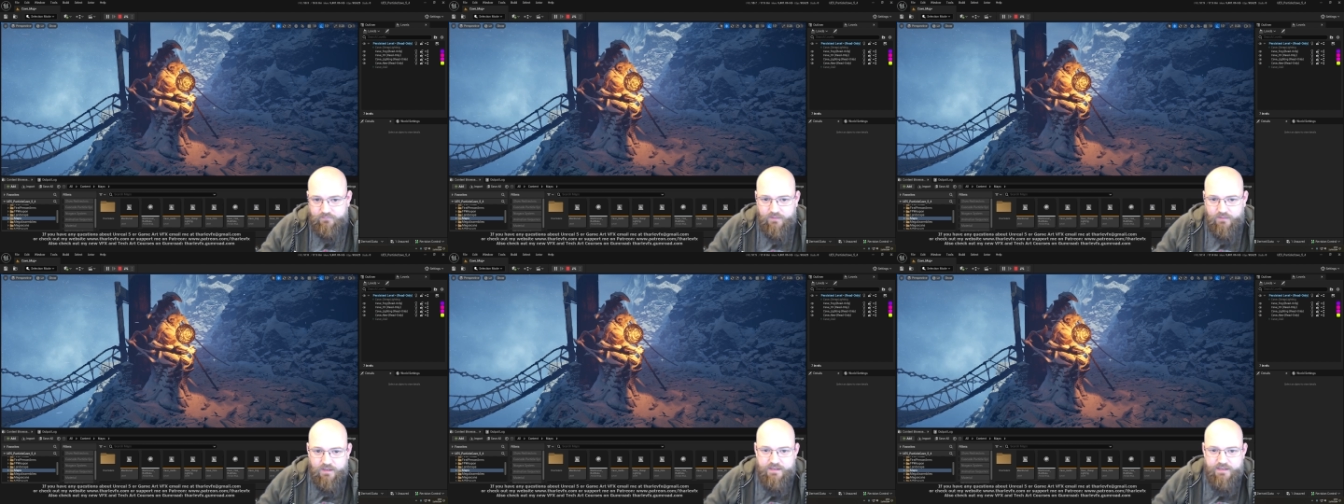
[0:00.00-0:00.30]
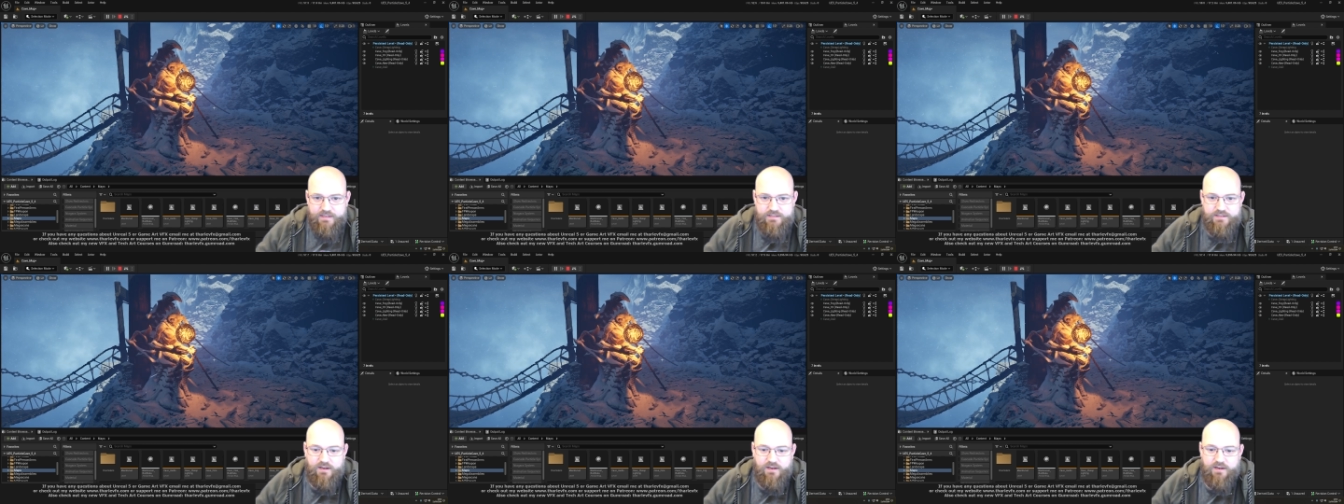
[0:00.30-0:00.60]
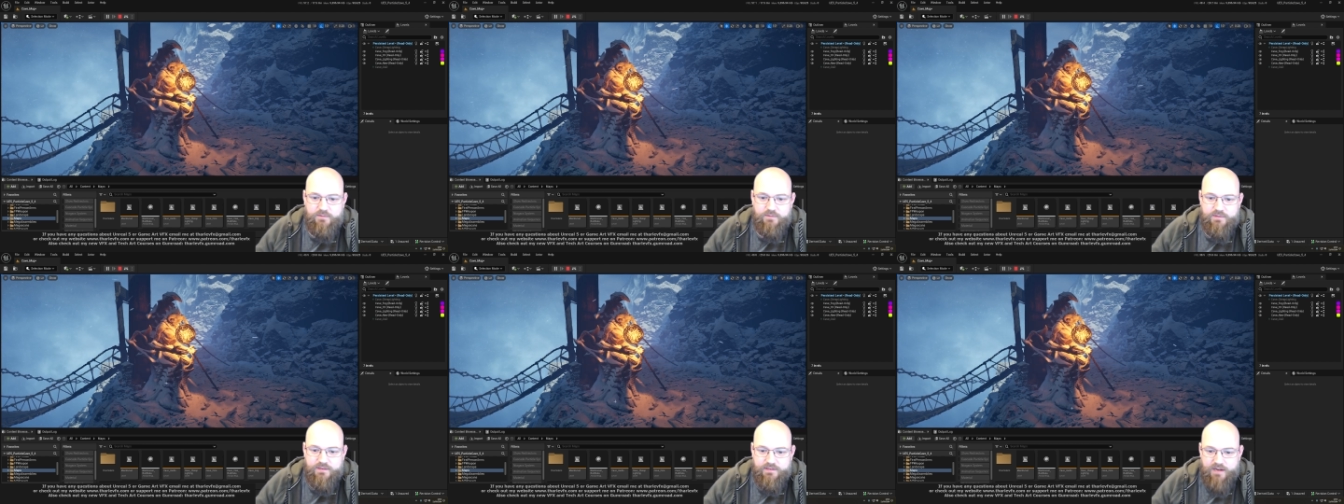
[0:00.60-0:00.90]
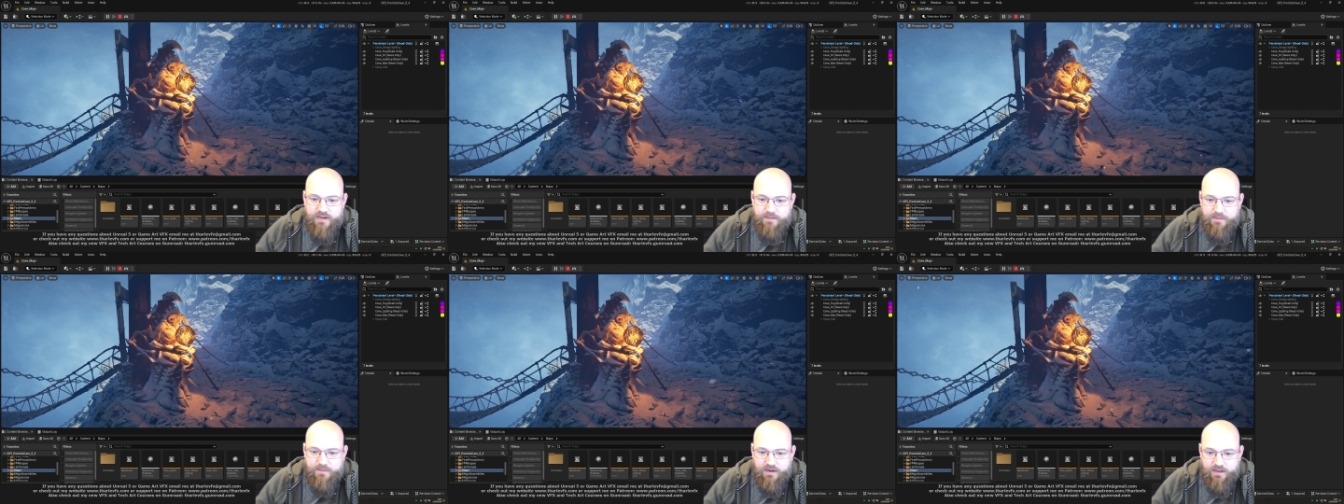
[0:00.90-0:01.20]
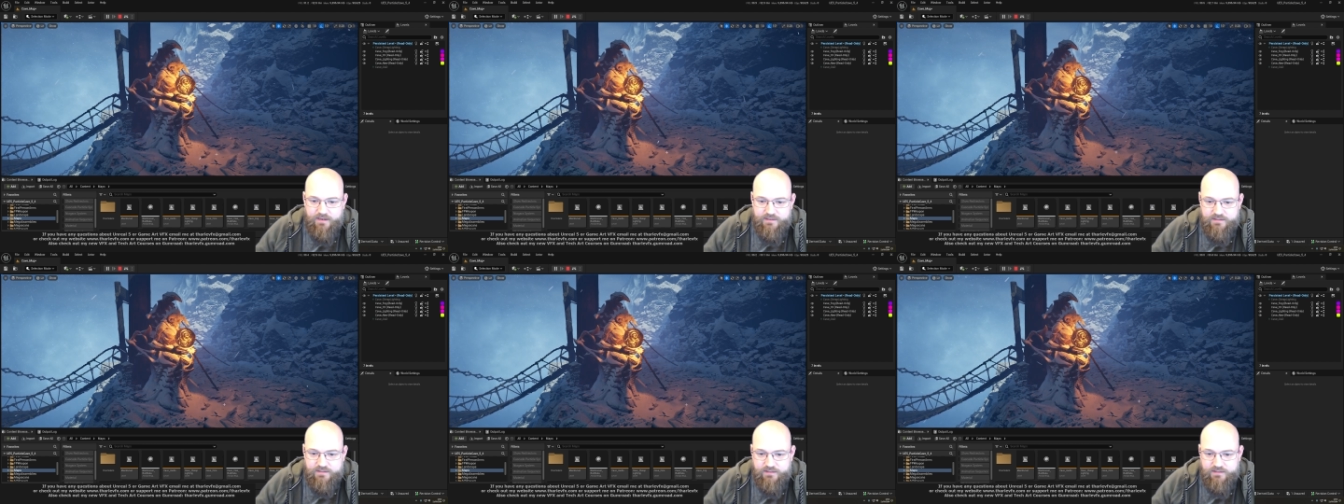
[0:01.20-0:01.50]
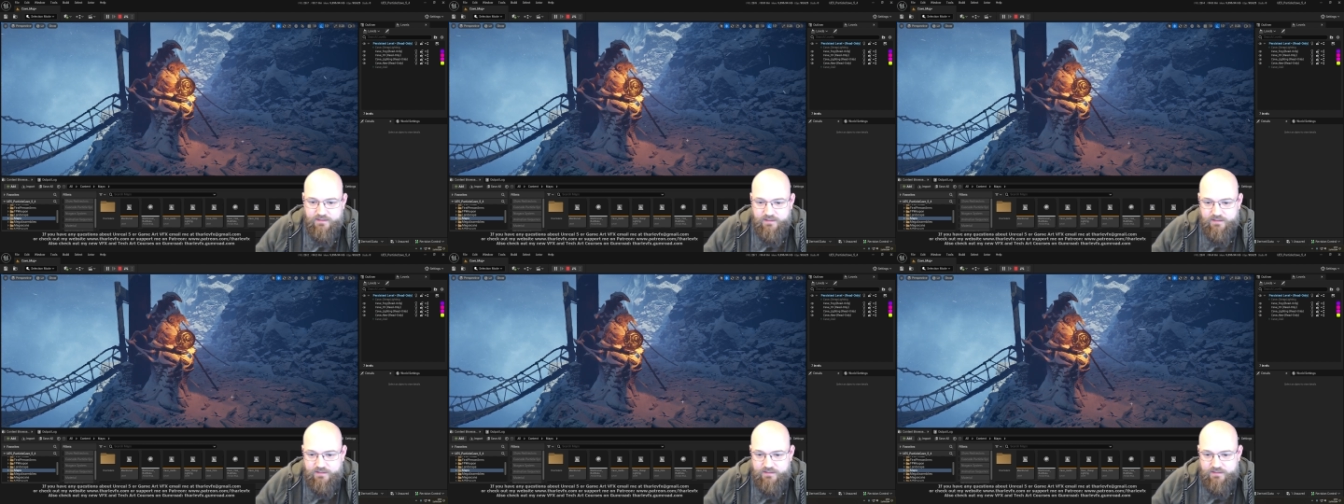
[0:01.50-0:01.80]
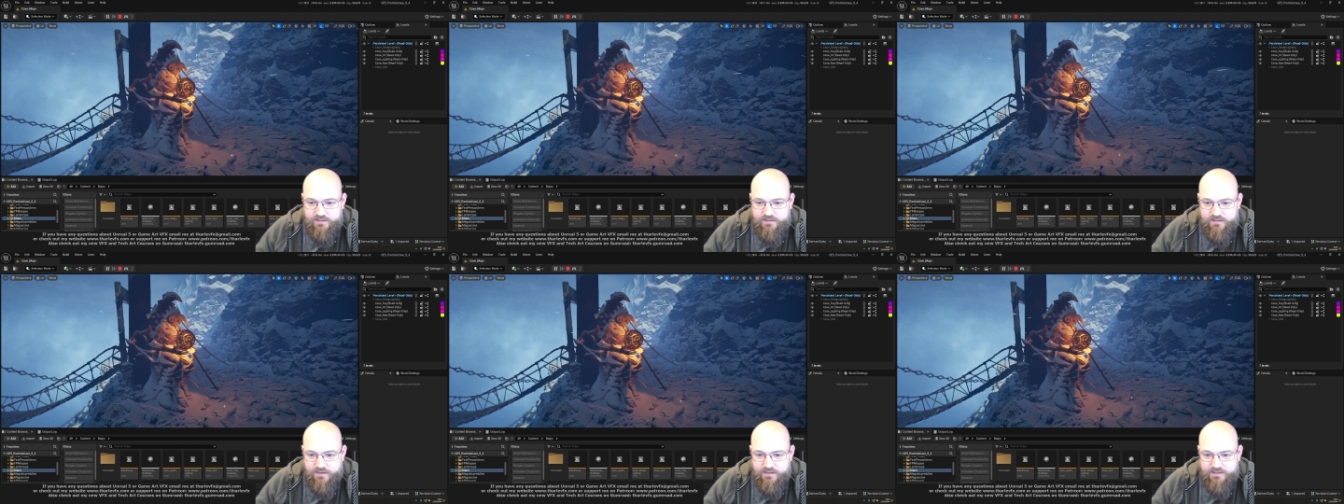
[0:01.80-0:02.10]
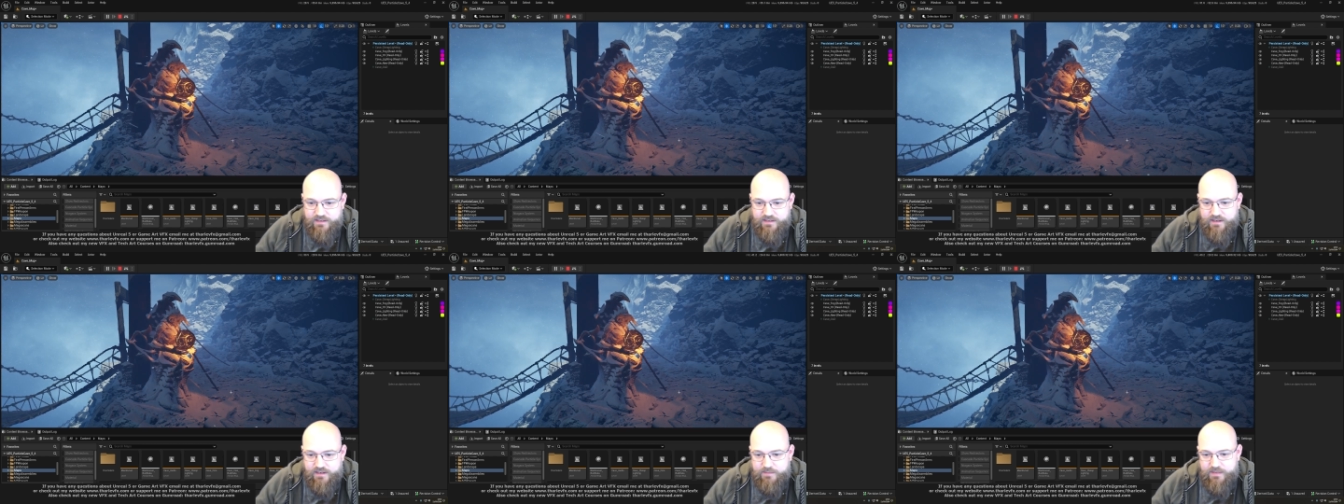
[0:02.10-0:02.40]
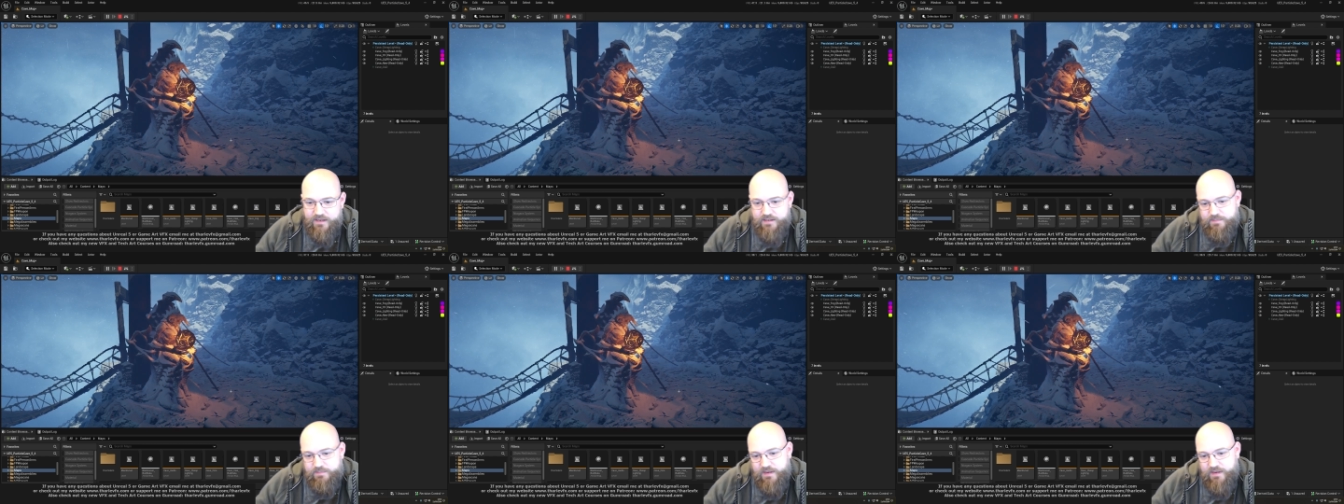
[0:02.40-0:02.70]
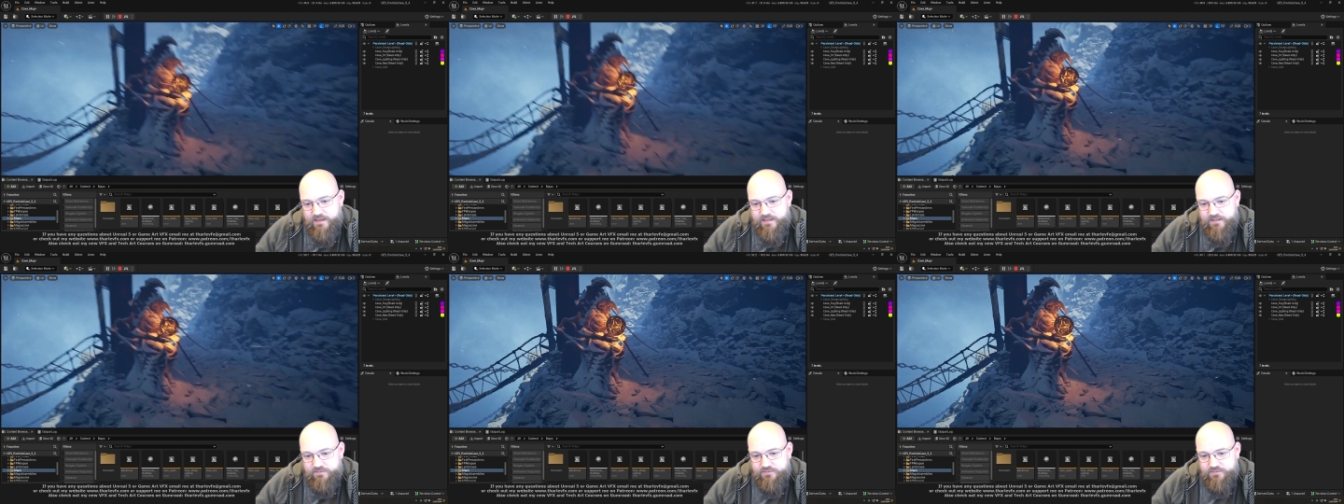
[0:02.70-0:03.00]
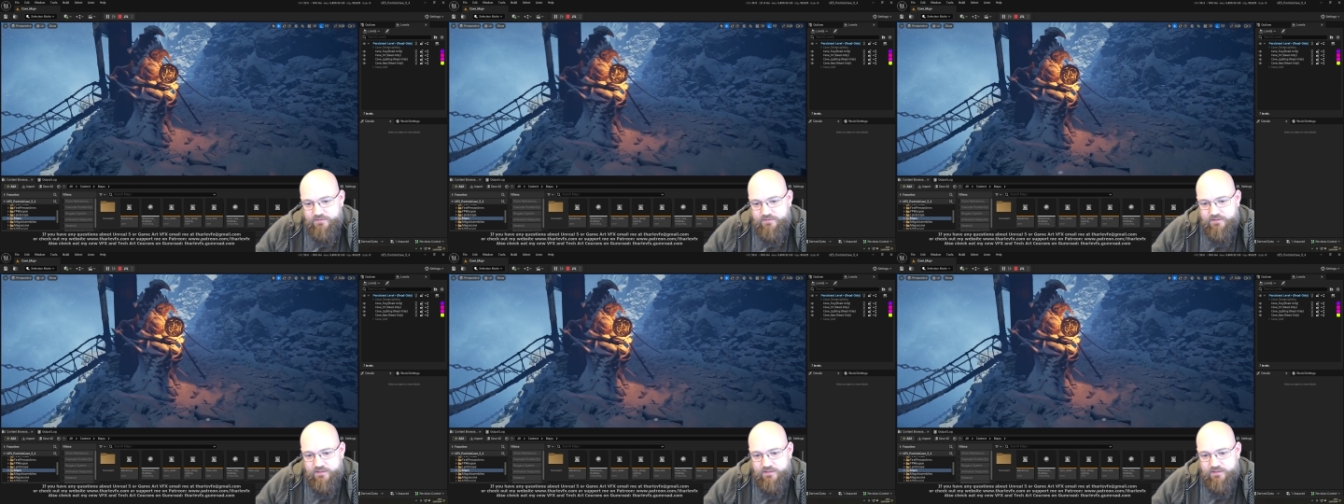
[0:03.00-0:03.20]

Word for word: and it's tied with the dynamic light. And so it's a little bit expensive.